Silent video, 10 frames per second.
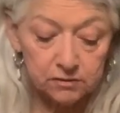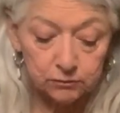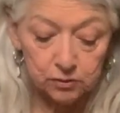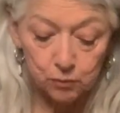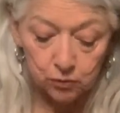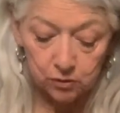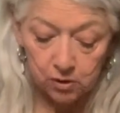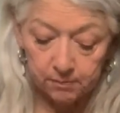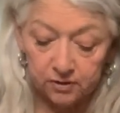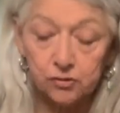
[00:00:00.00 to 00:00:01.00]
So tomorrow
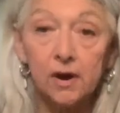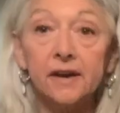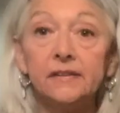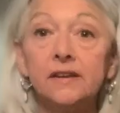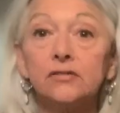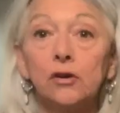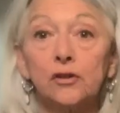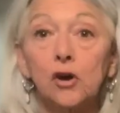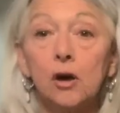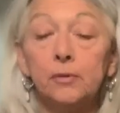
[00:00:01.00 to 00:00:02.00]
I'll be trying these on
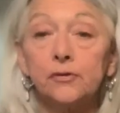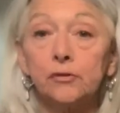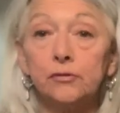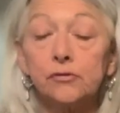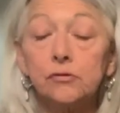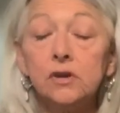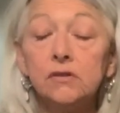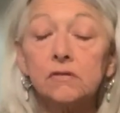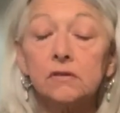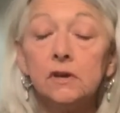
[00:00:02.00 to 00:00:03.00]
the cobblestone
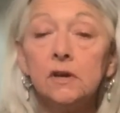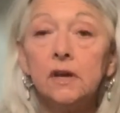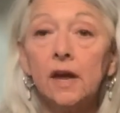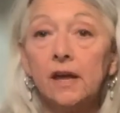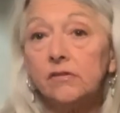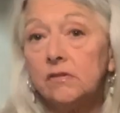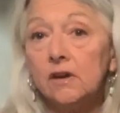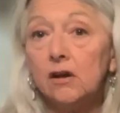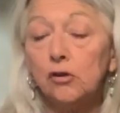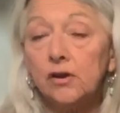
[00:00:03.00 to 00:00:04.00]
streets and see
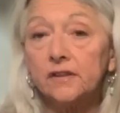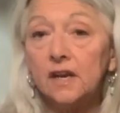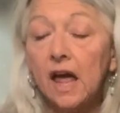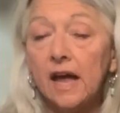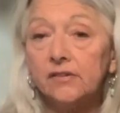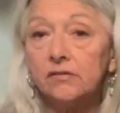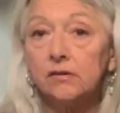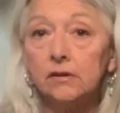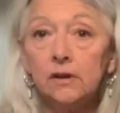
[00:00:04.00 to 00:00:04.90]
how long they last.